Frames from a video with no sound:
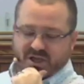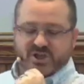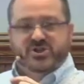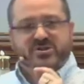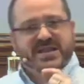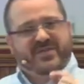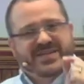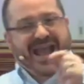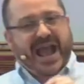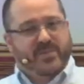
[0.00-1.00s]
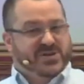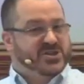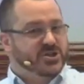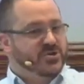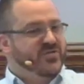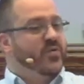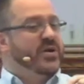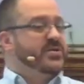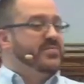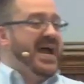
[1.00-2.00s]
shouldn't have to happen to you for it to
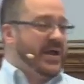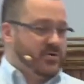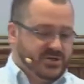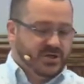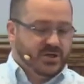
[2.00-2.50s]
matter to you.